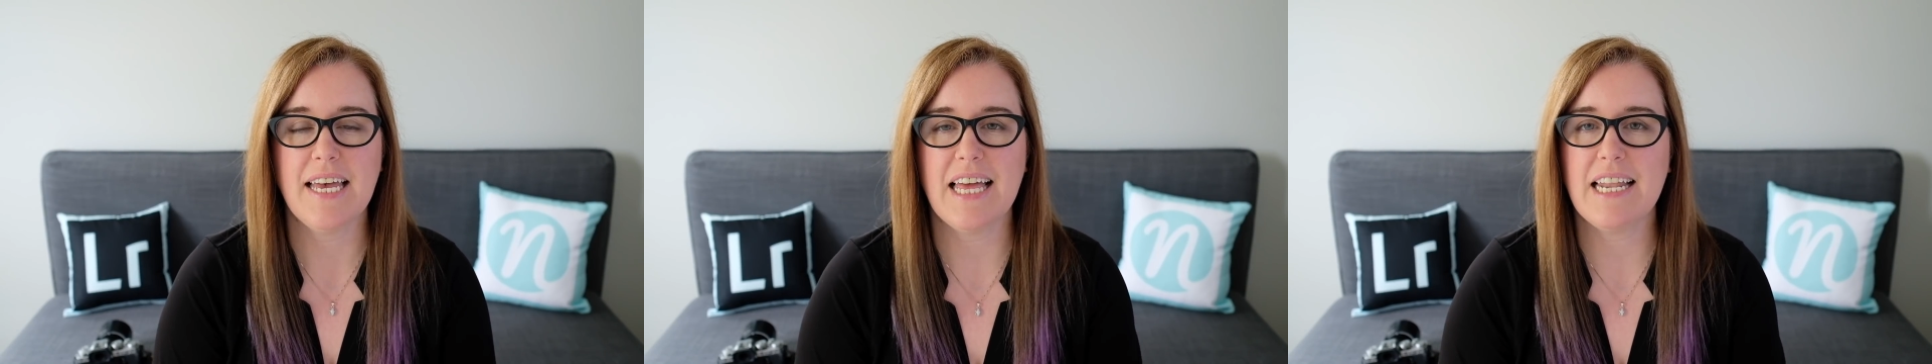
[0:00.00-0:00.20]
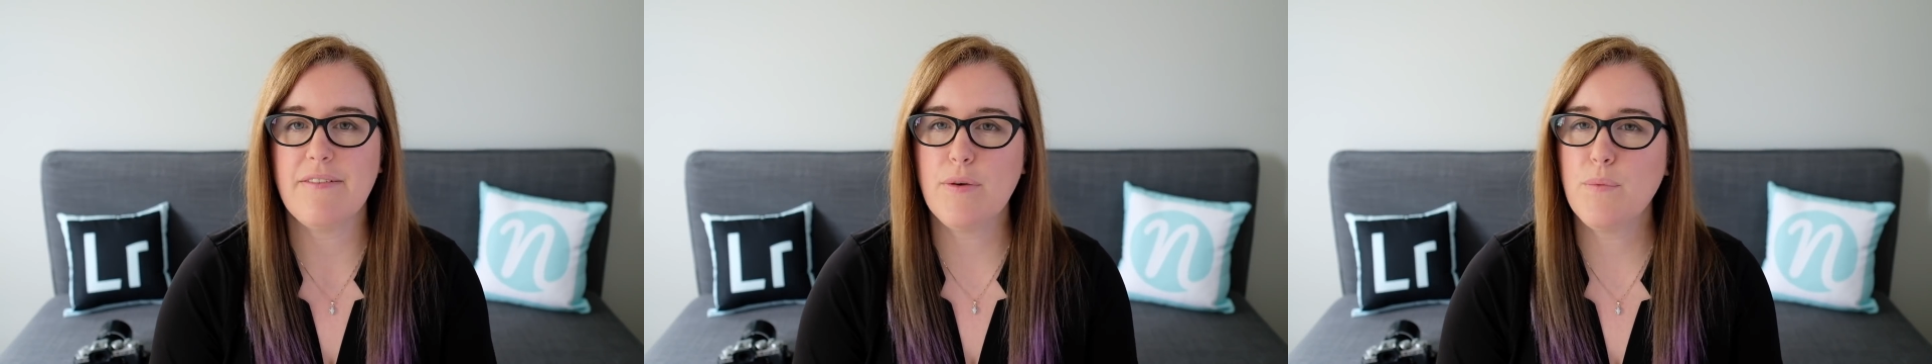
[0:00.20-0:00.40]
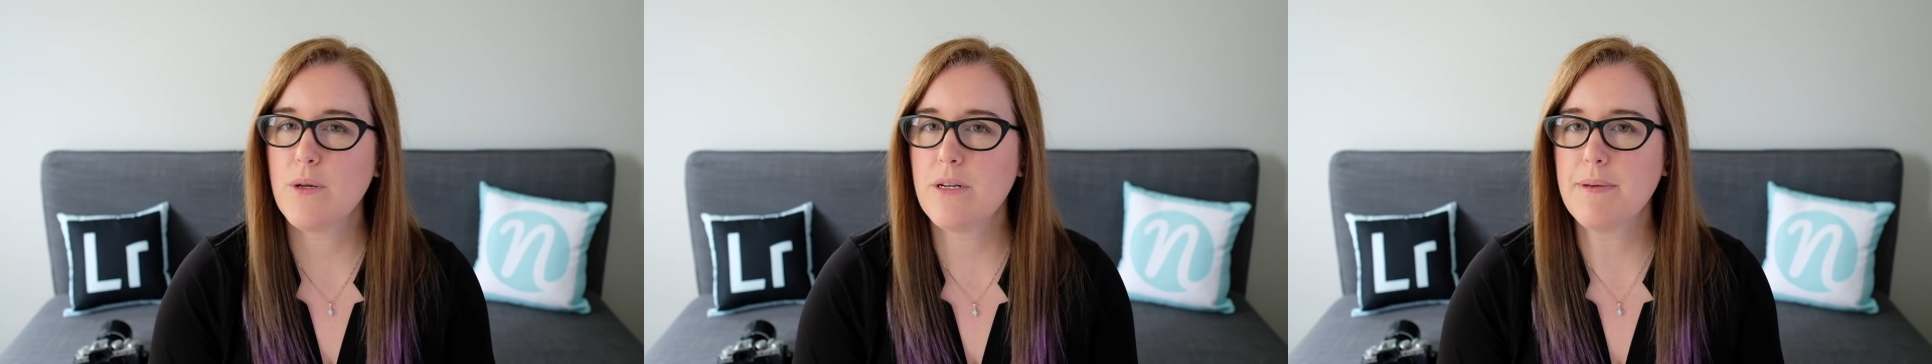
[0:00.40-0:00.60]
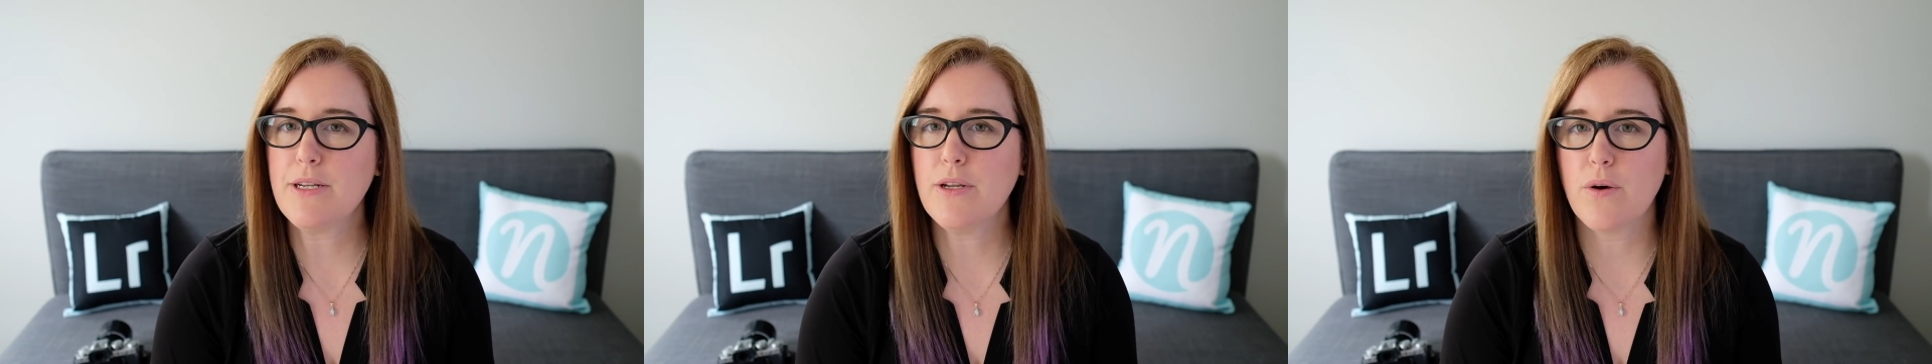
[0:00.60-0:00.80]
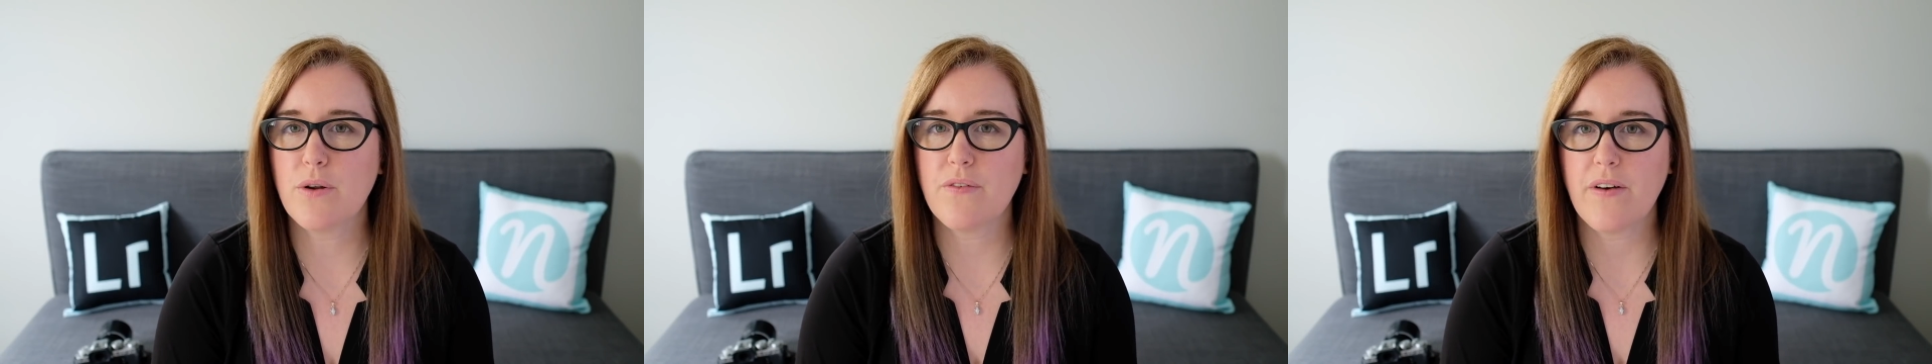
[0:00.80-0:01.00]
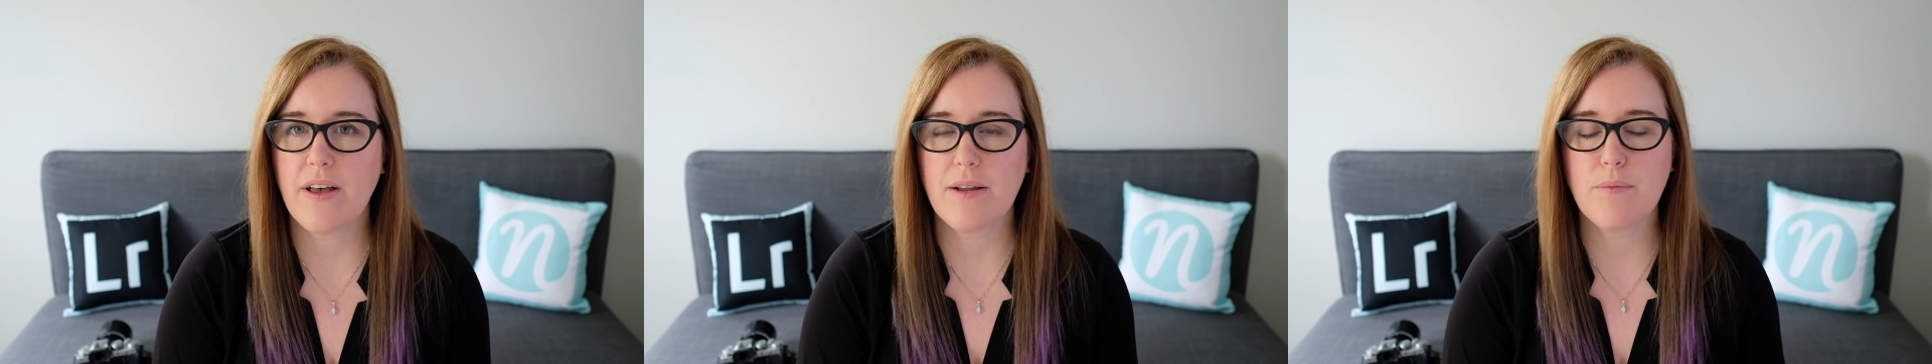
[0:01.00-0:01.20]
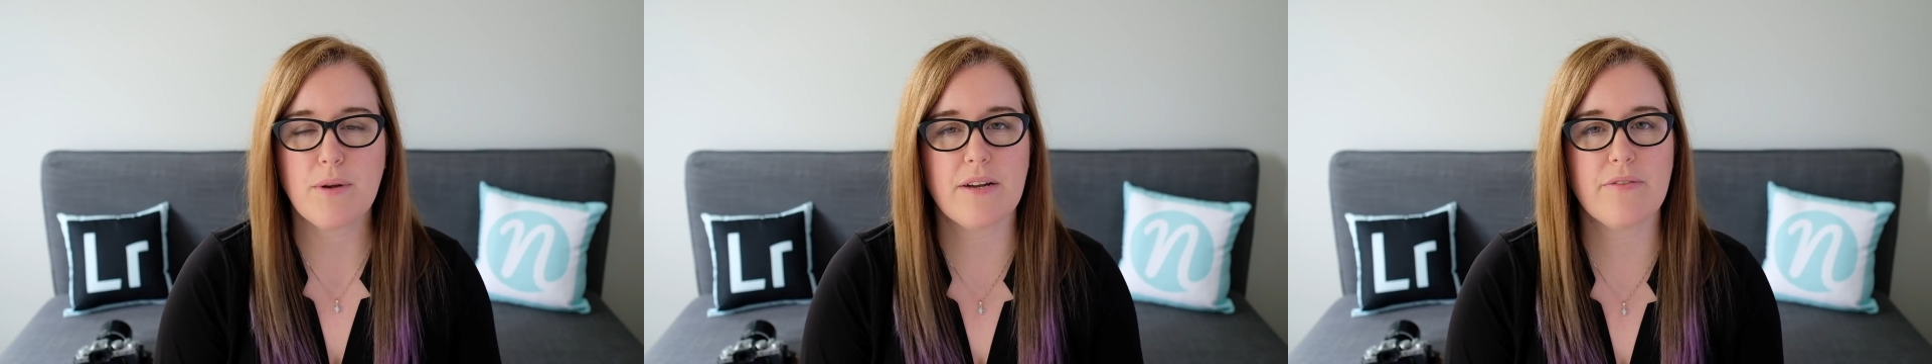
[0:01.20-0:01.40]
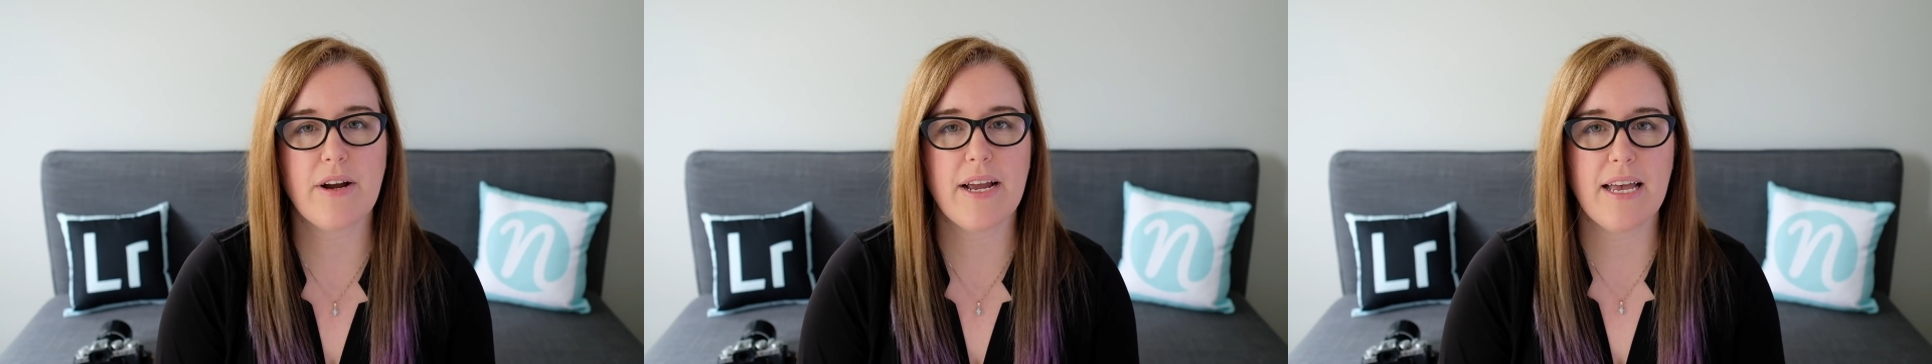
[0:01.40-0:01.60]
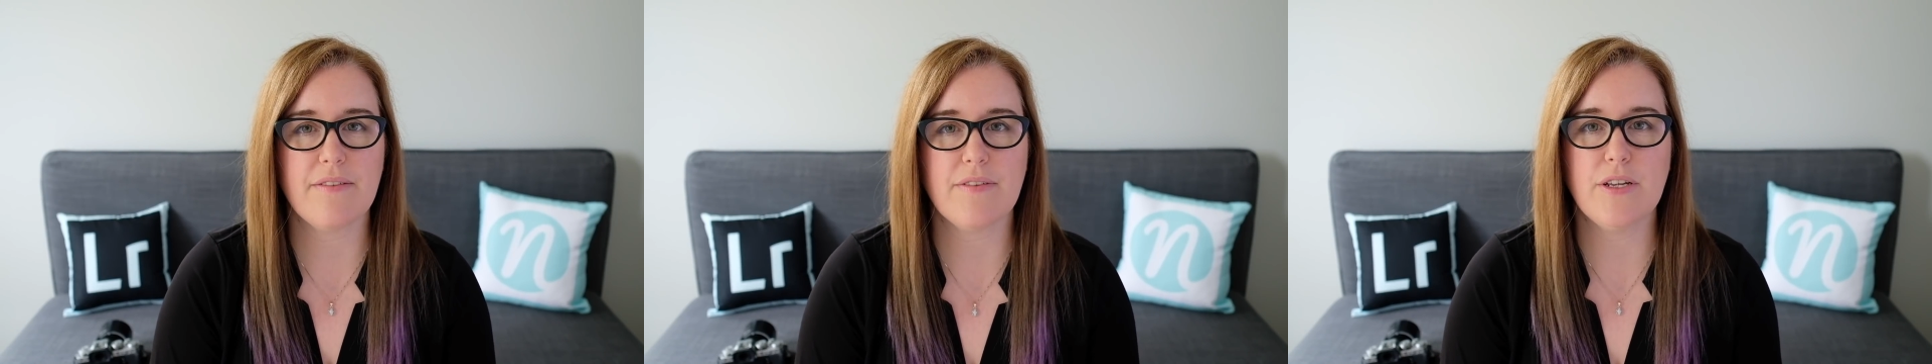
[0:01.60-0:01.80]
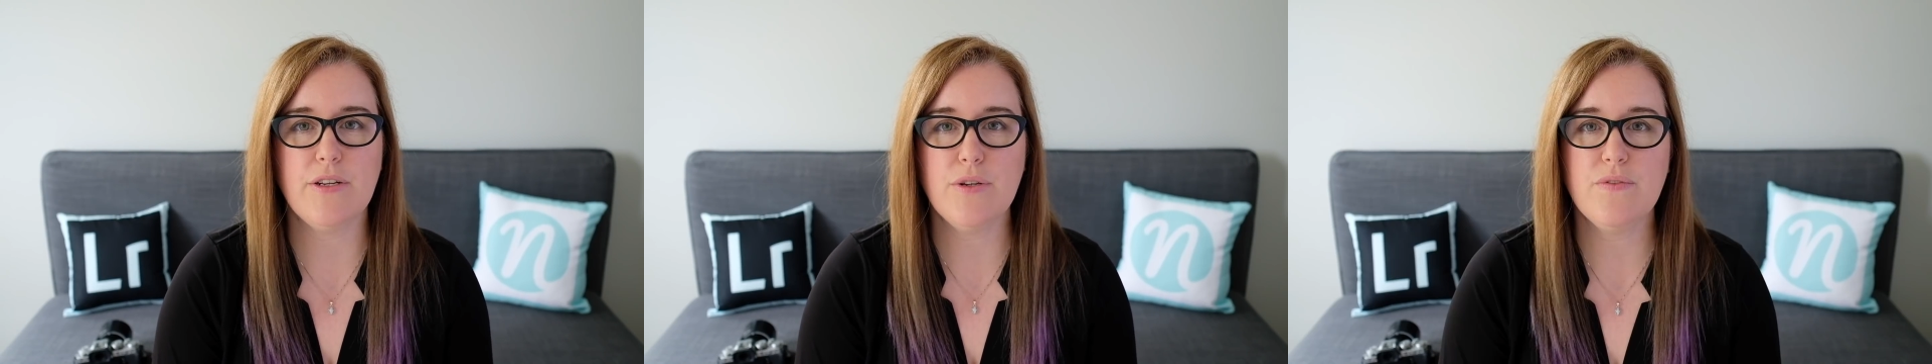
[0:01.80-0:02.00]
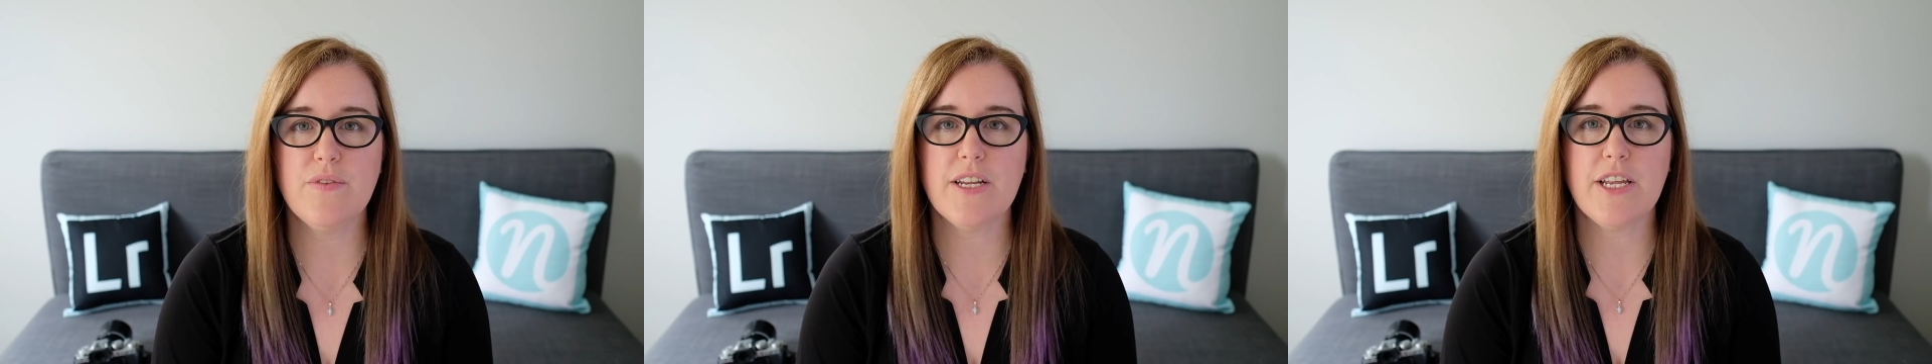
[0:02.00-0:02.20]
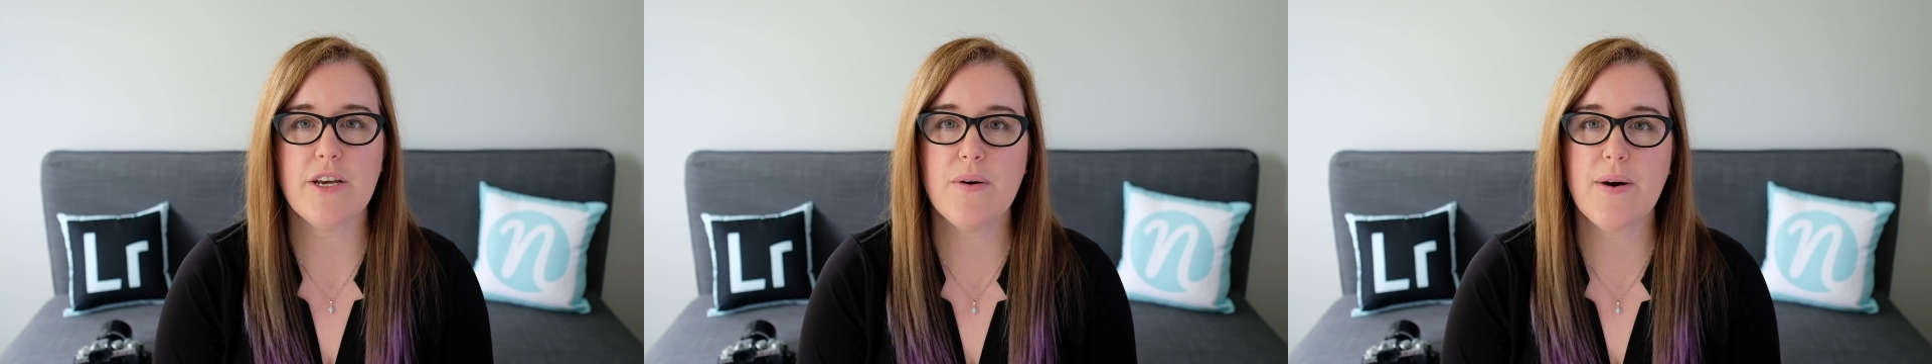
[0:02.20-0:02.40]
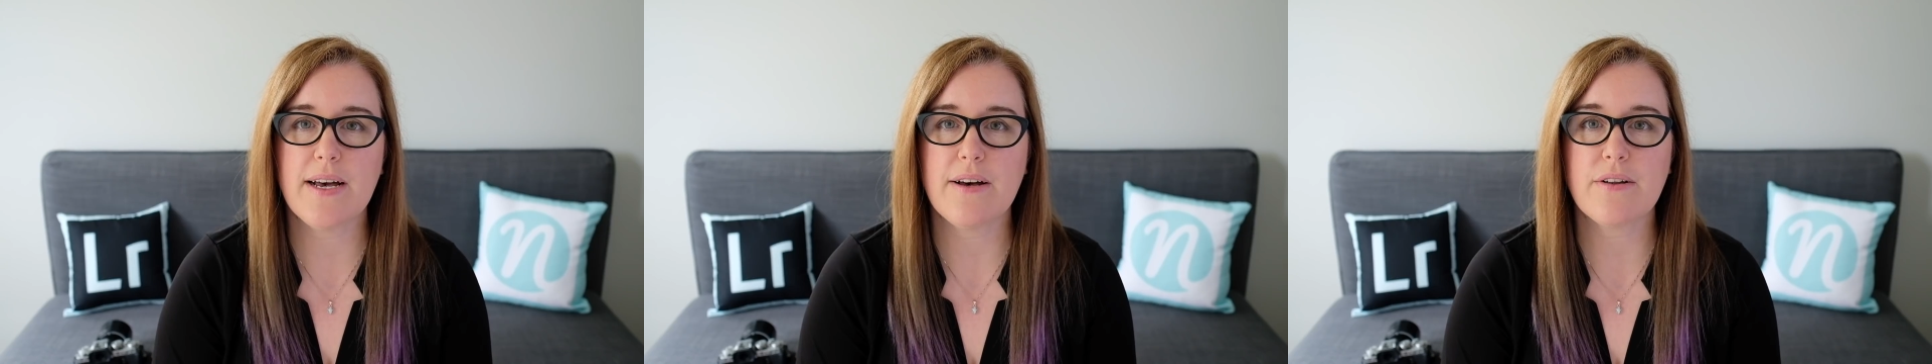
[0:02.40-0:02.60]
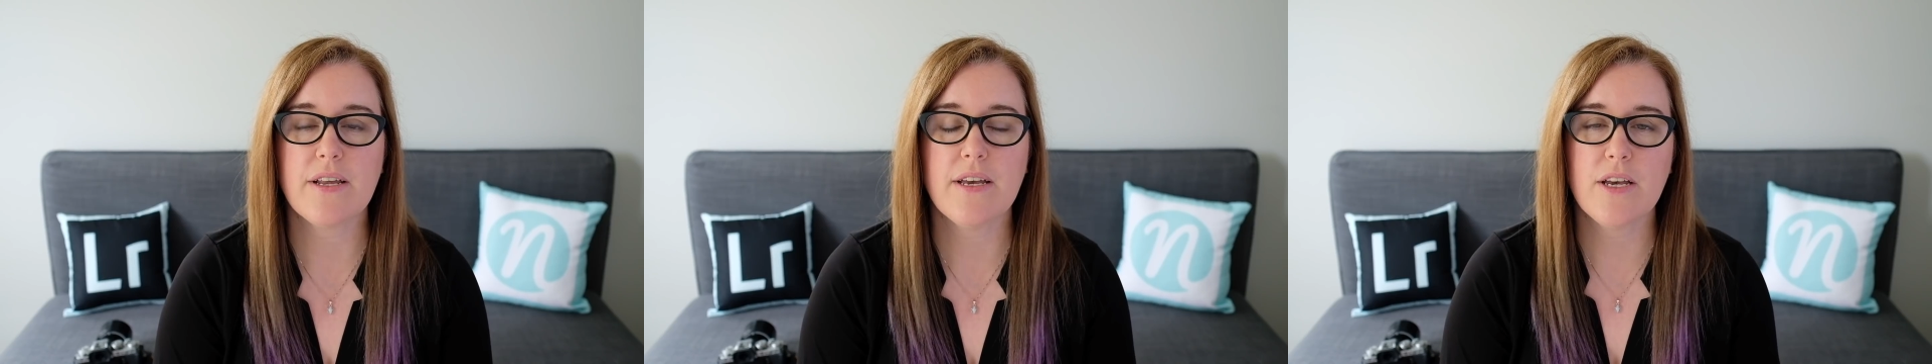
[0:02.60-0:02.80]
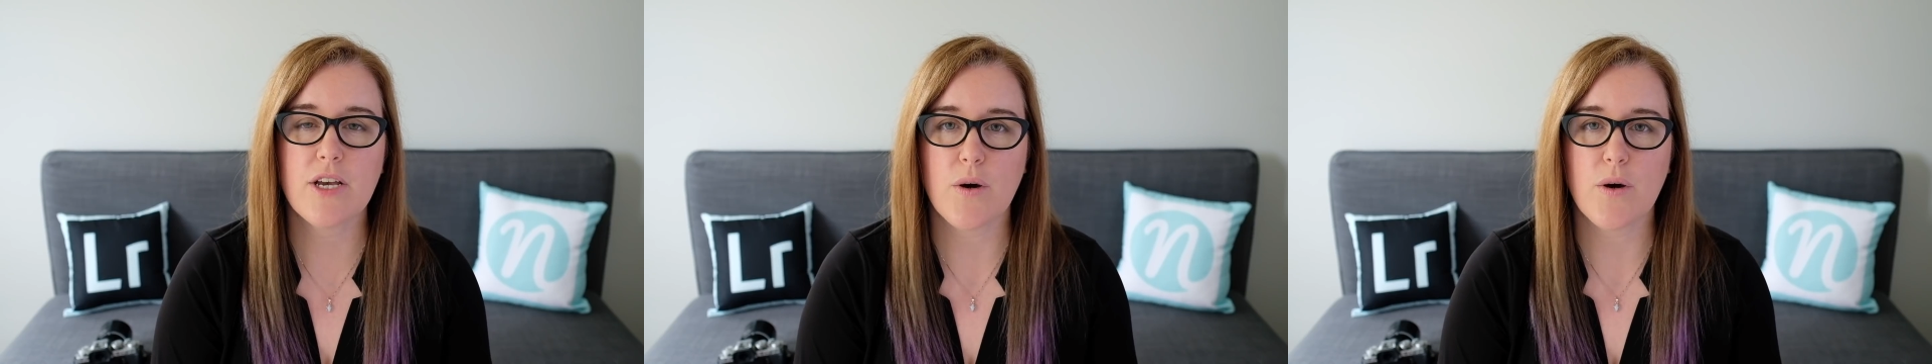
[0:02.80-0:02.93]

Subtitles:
and if you want to be notified whenever I have a new video out,